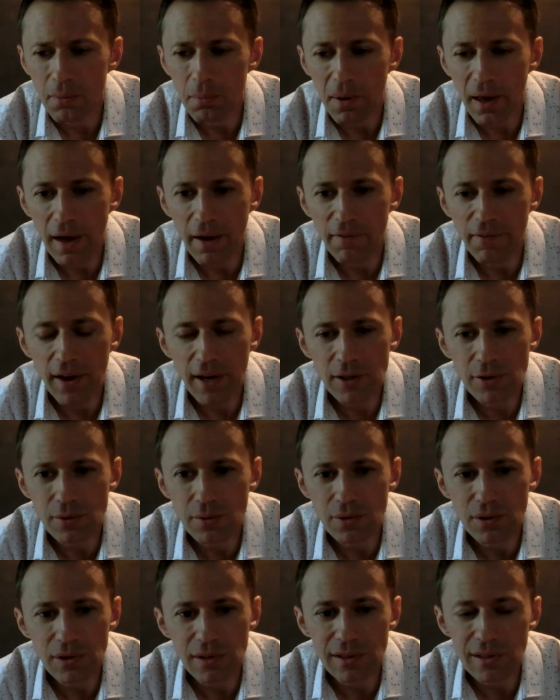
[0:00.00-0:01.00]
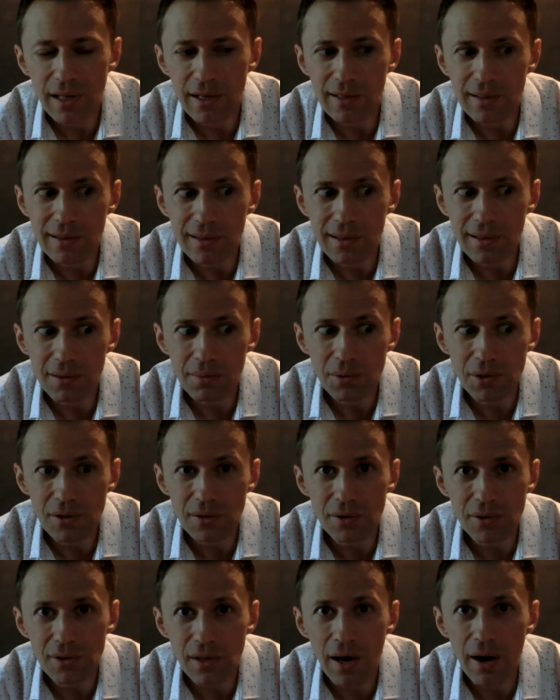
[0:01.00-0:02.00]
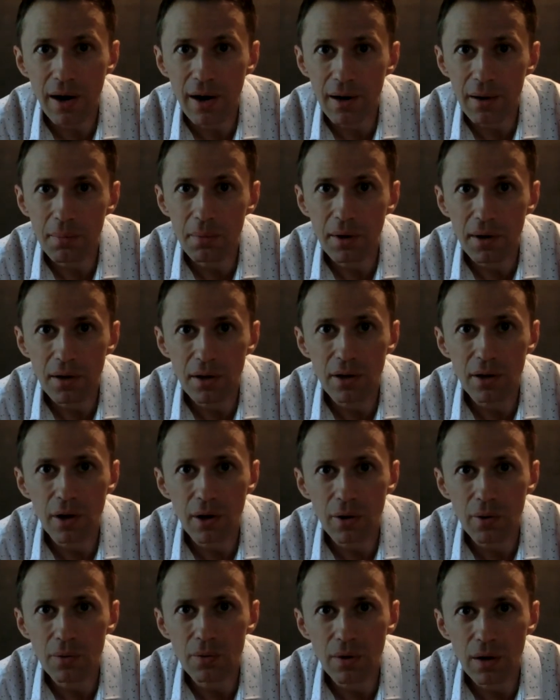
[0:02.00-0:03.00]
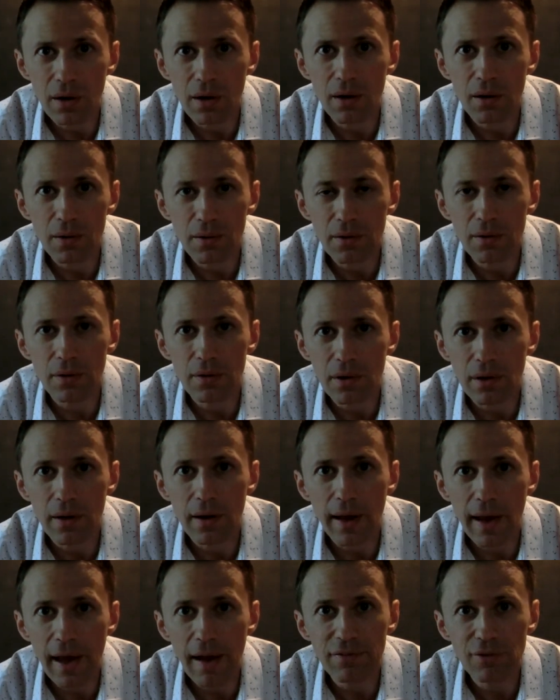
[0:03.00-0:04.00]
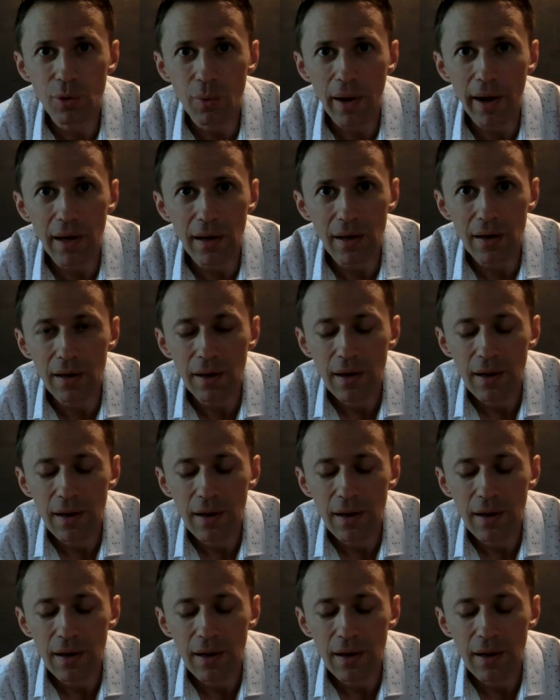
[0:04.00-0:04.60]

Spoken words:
But FX was just like, yeah, I'm so sorry, but, you know, you're going to have to wait.